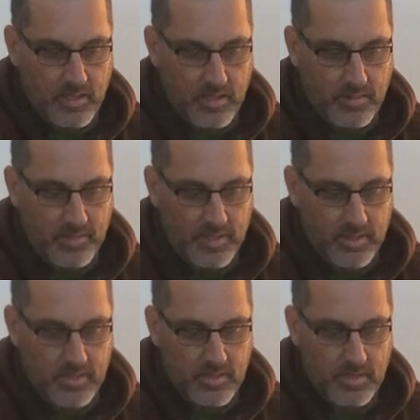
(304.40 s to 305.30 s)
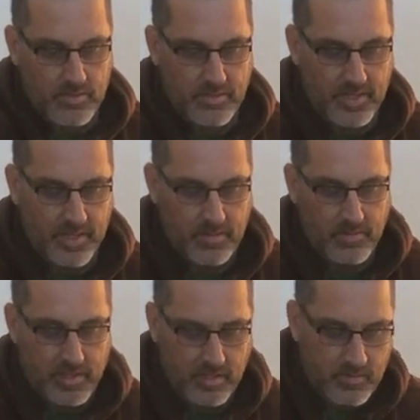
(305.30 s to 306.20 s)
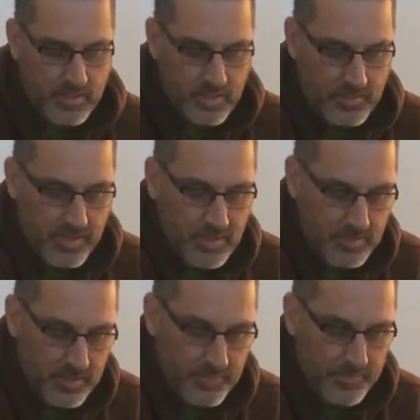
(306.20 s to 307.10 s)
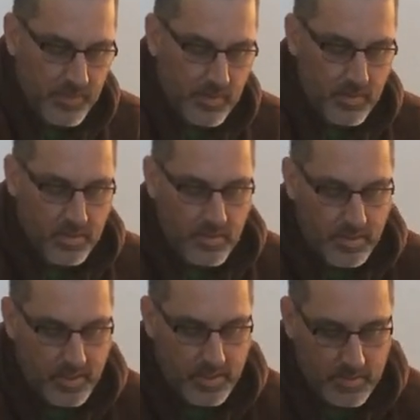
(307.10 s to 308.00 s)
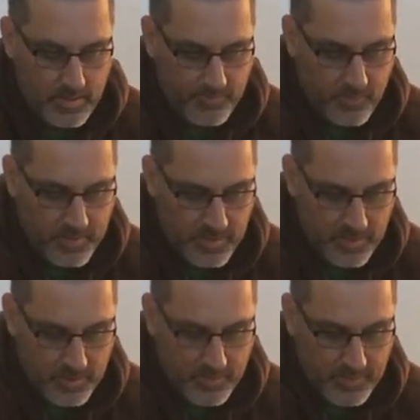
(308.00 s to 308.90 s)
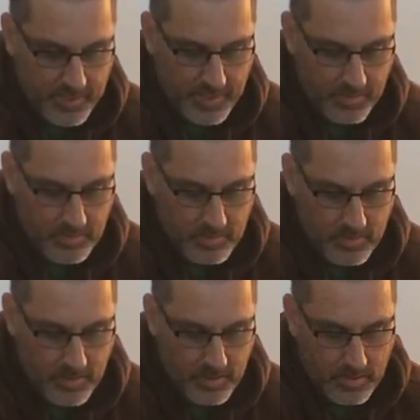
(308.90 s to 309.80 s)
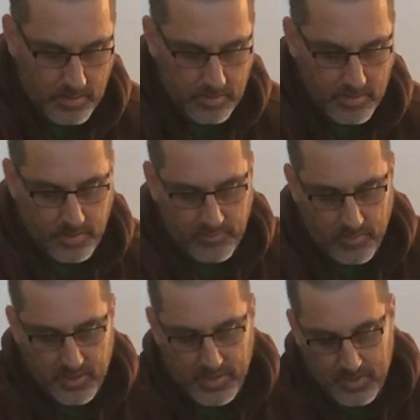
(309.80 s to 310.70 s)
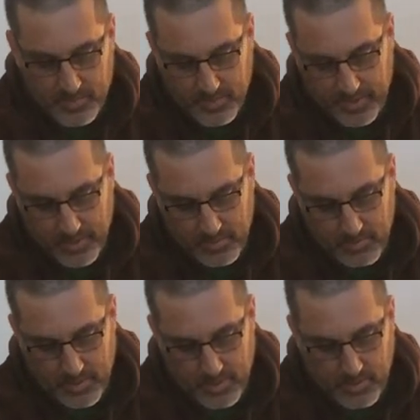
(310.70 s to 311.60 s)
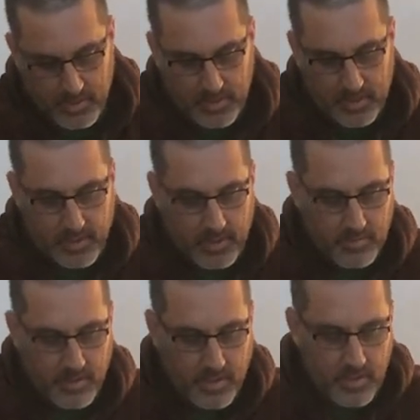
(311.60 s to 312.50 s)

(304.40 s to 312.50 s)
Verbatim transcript: uh, they did the surgery and reconstructed my tibia. I got a 14 inch plate here and a 14 inch plate here, and they cut